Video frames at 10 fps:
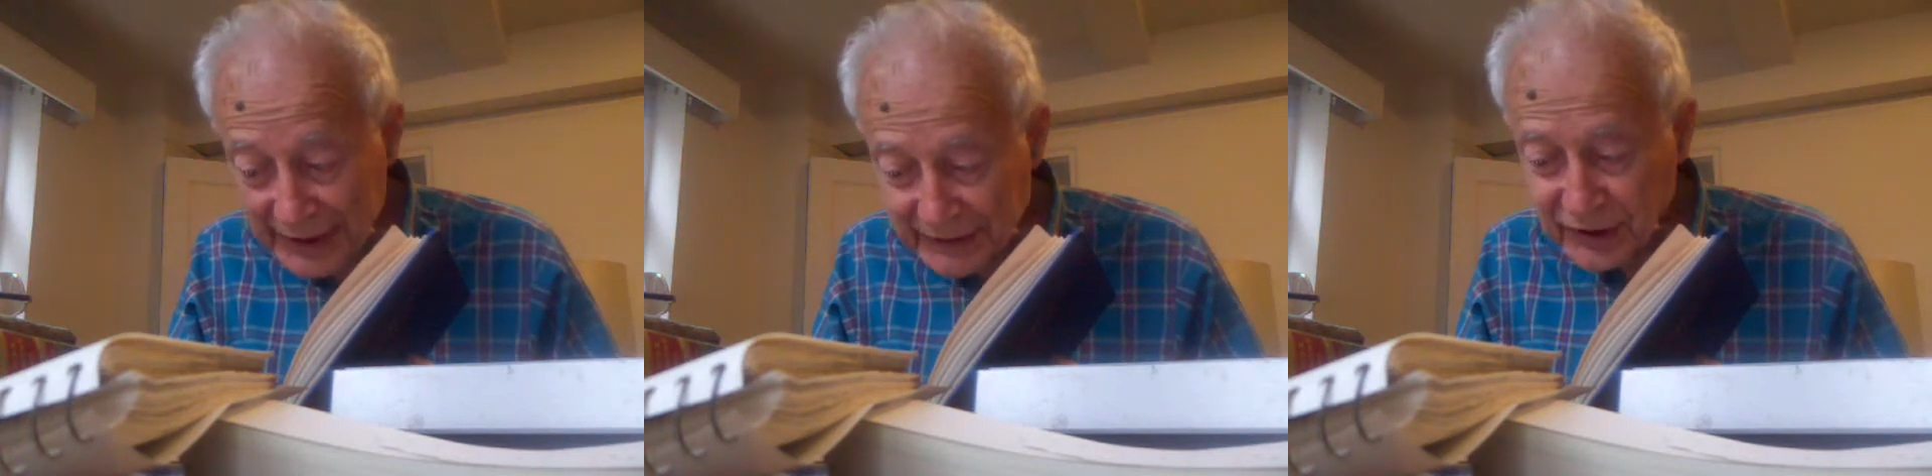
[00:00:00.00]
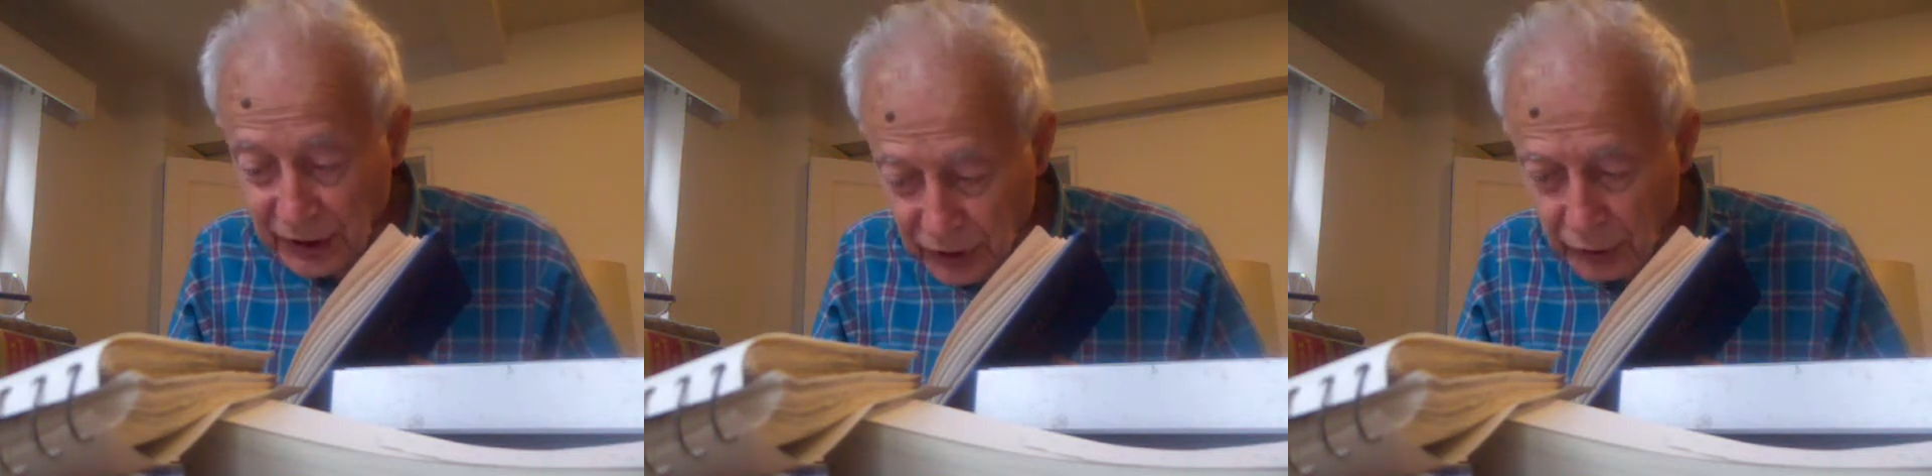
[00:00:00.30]

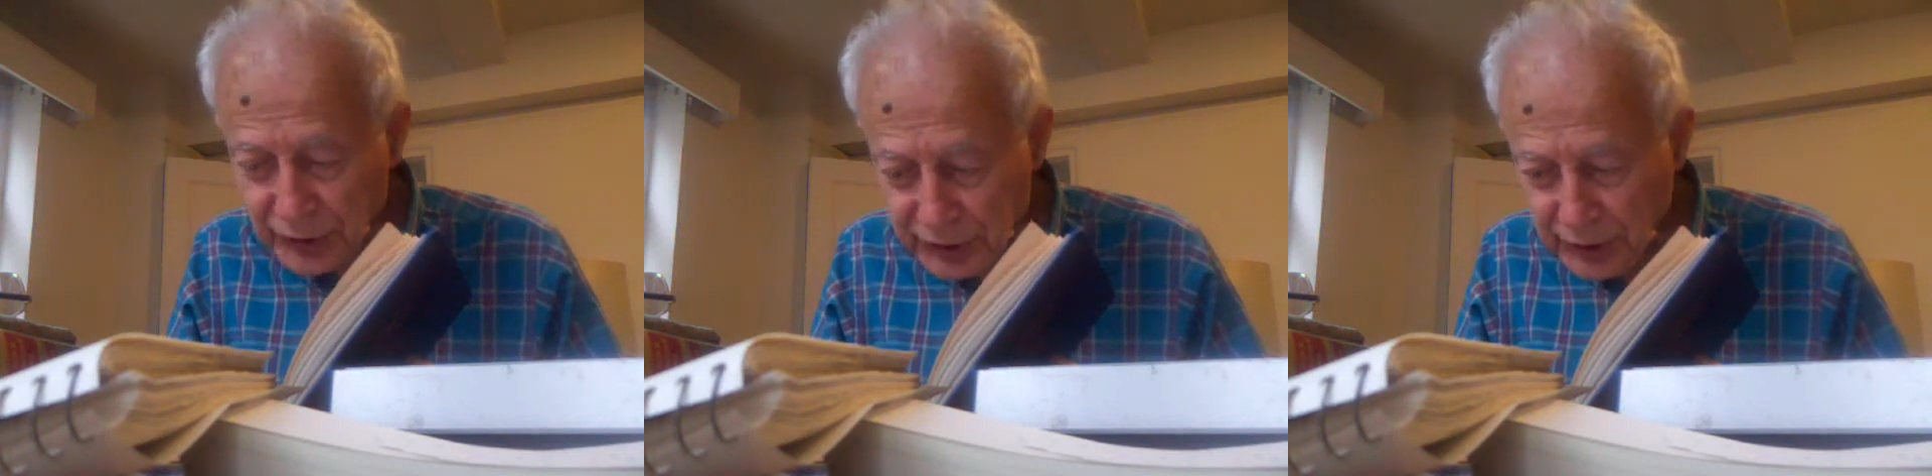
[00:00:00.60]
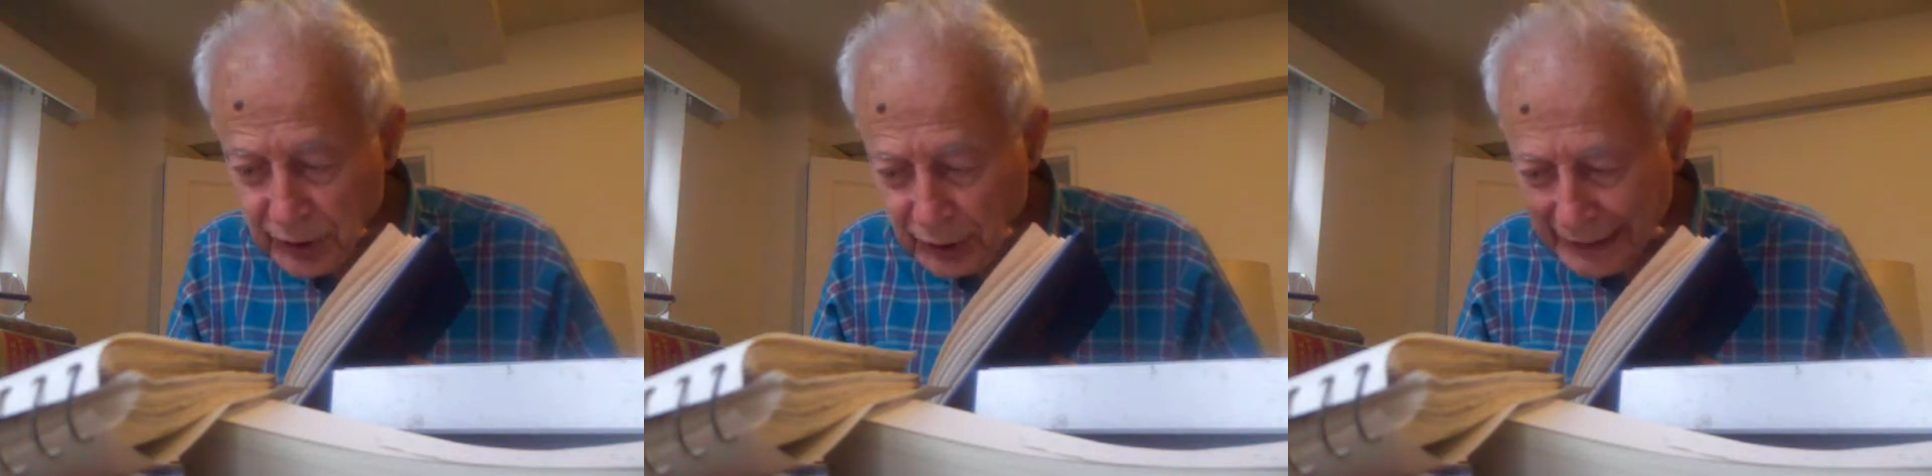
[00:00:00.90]

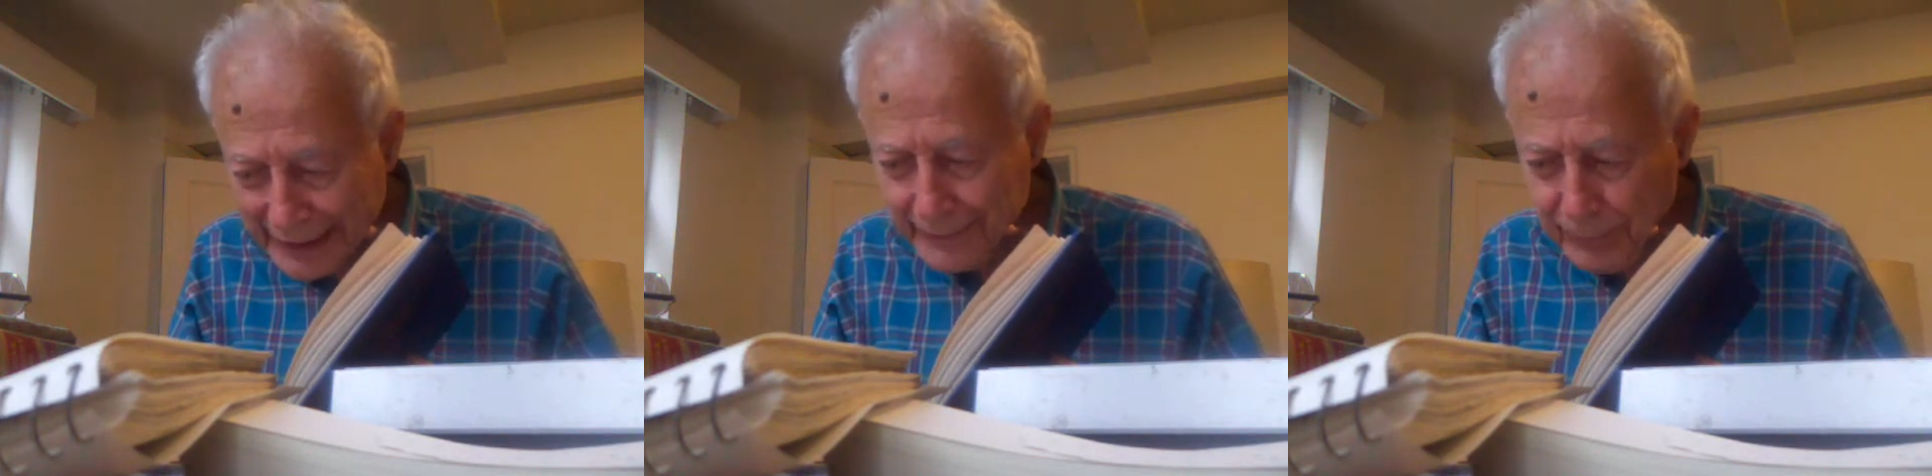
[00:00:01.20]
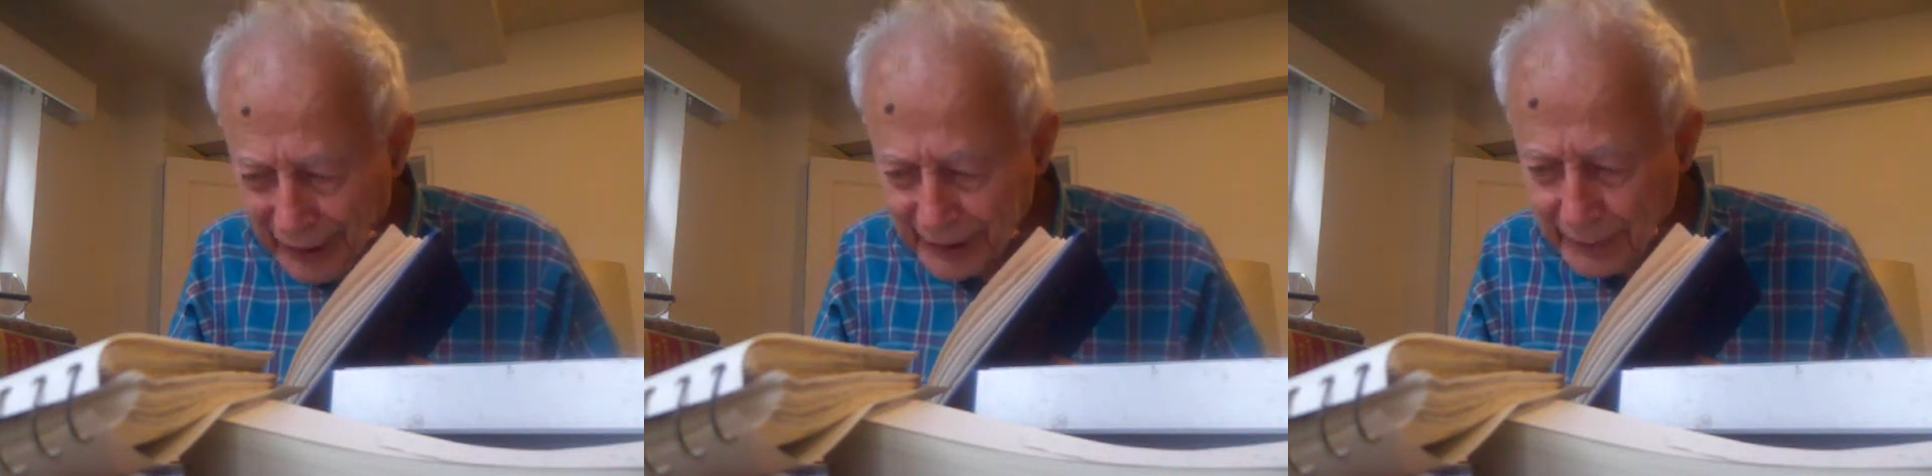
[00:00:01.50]
institutional
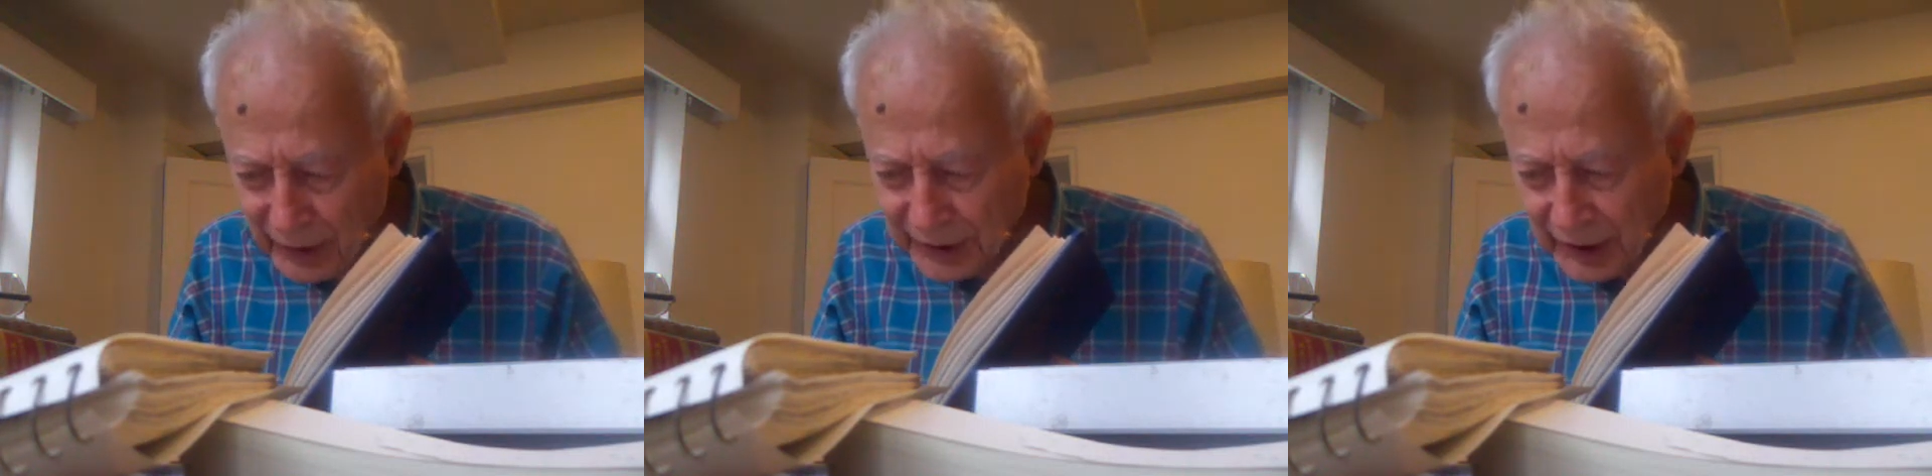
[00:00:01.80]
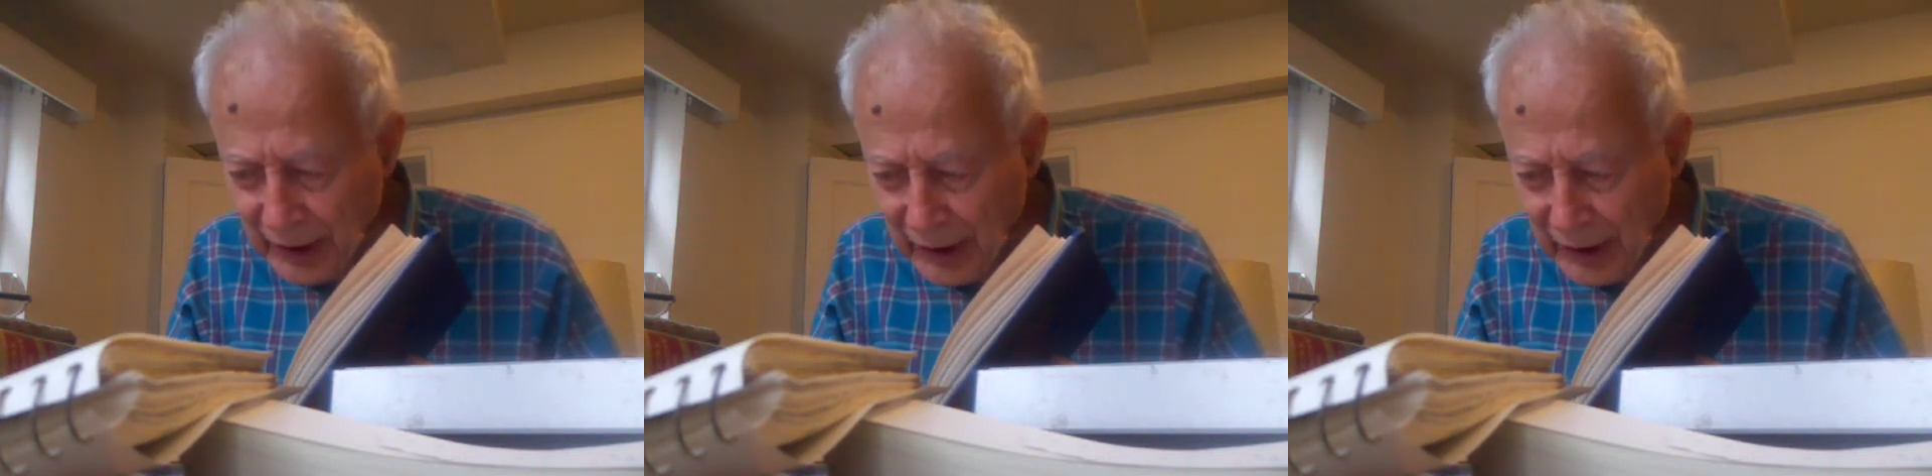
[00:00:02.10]
embodiment